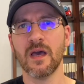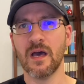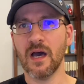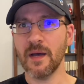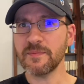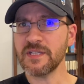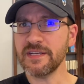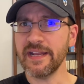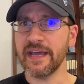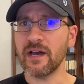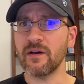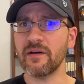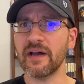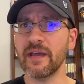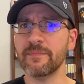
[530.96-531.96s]
Up to
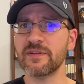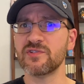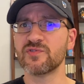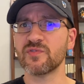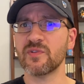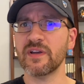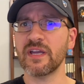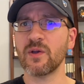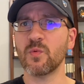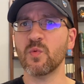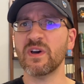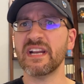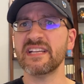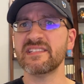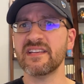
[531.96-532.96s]
now, I've been drawing
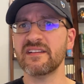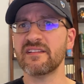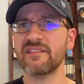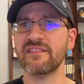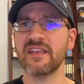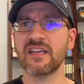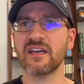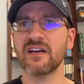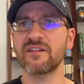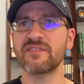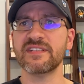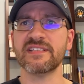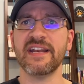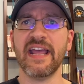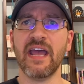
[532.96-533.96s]
what I tend to think of
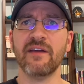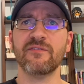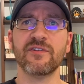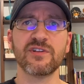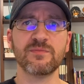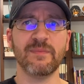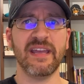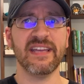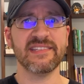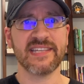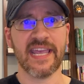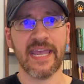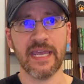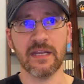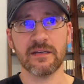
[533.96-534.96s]
as an average man's
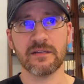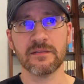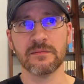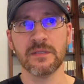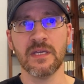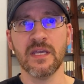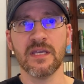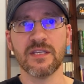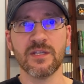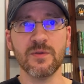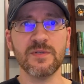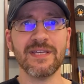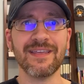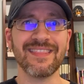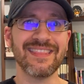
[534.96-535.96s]
hand.
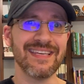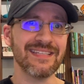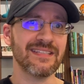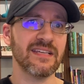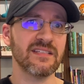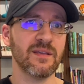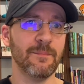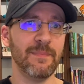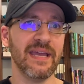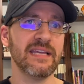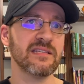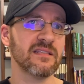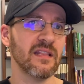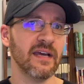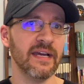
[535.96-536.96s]
Using this as a
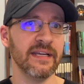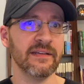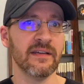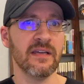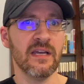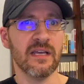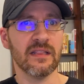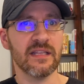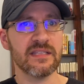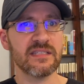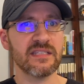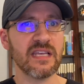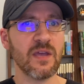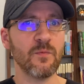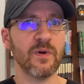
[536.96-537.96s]
baseline, let's
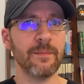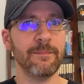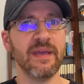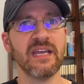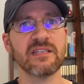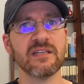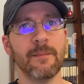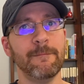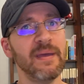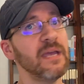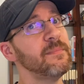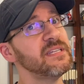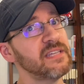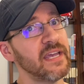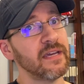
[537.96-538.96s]
see what makes a
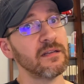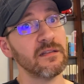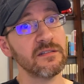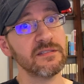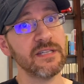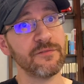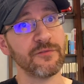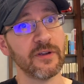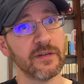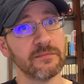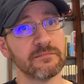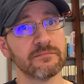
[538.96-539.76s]
baby's hand look different.